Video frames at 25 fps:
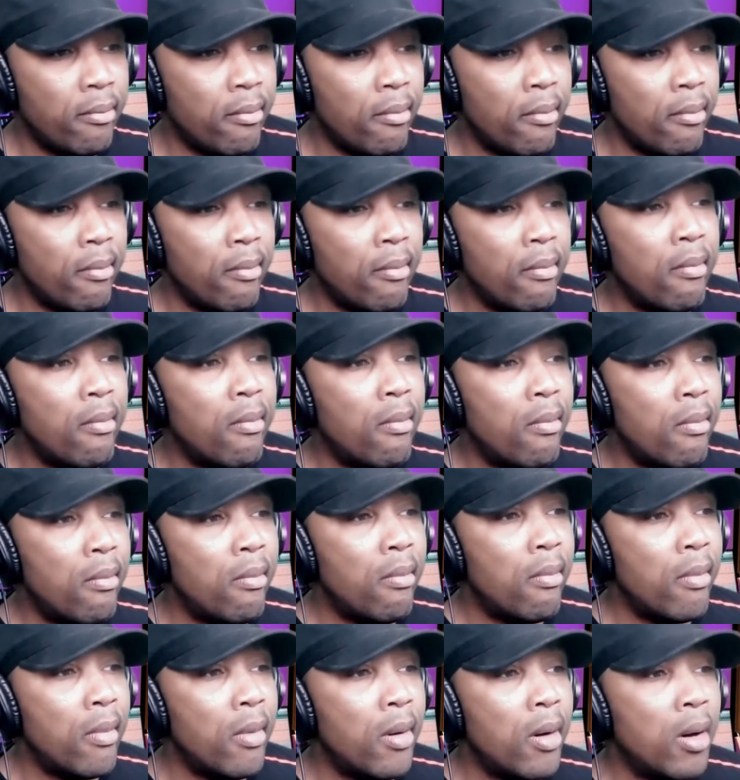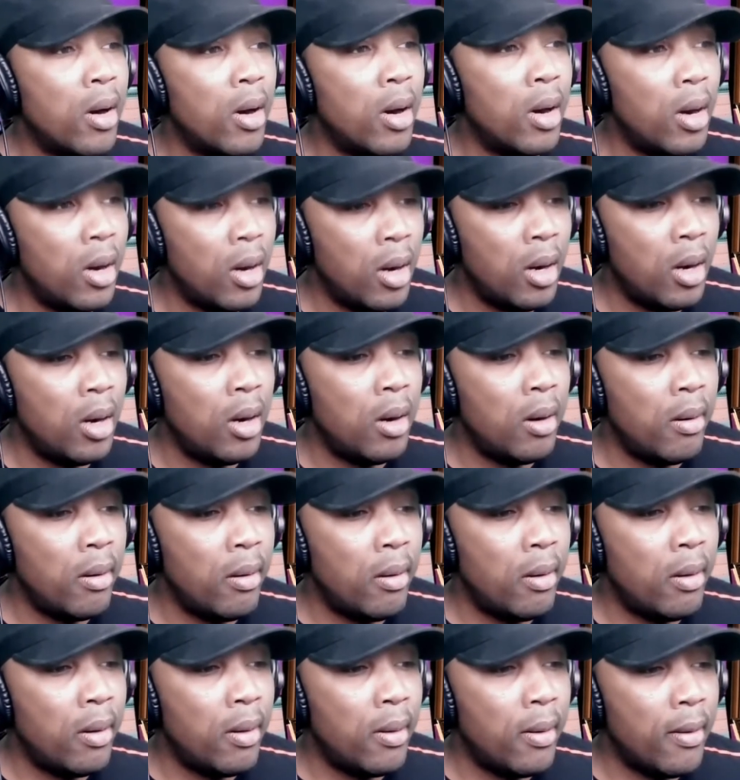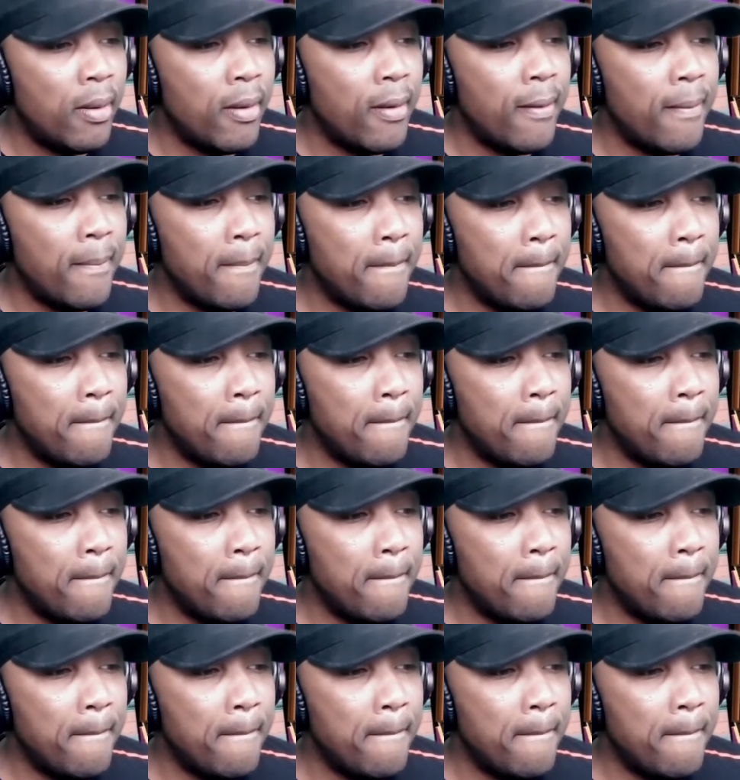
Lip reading: That's Mekwe. We mingle, that's M-E-K,